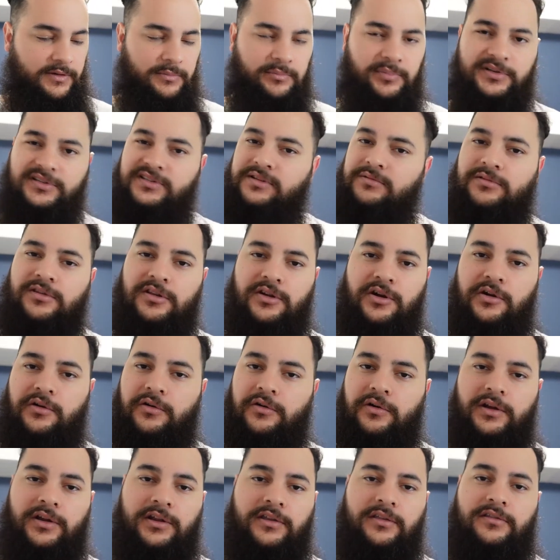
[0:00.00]
I'll put something
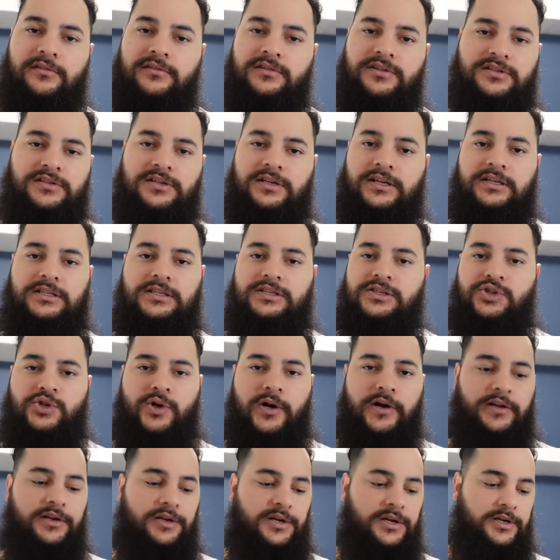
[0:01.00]
underneath just to get the
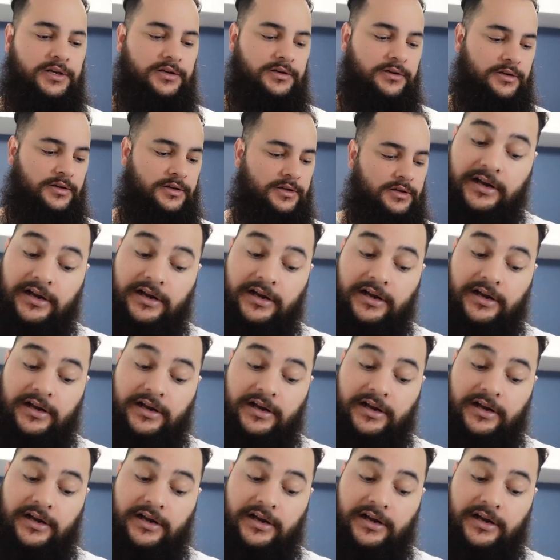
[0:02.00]
drawing done.